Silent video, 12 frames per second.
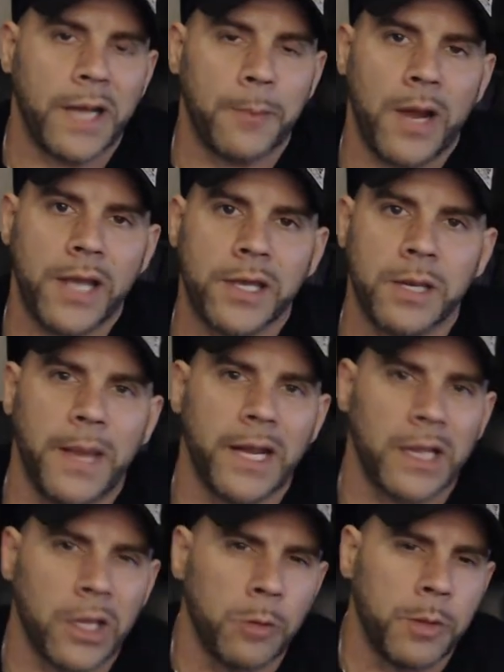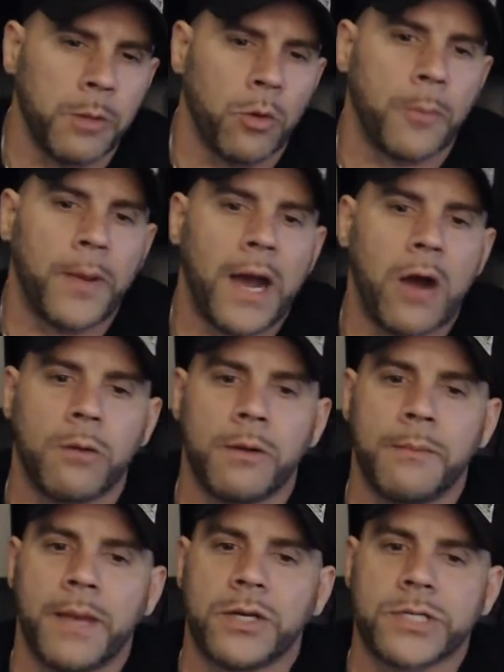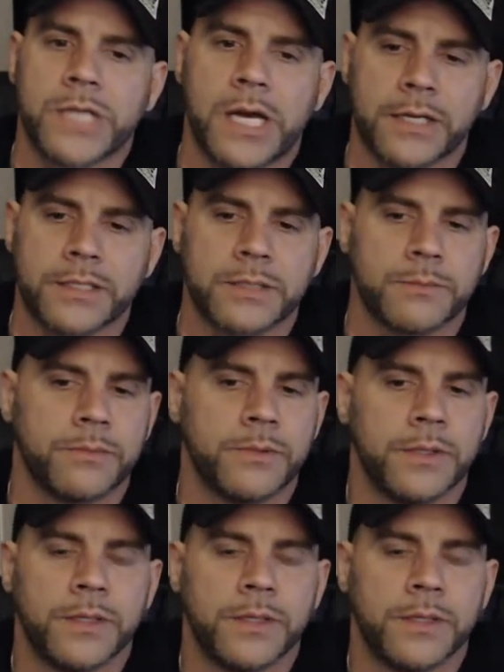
I probably could have made a little bit more power, but man, you're talking some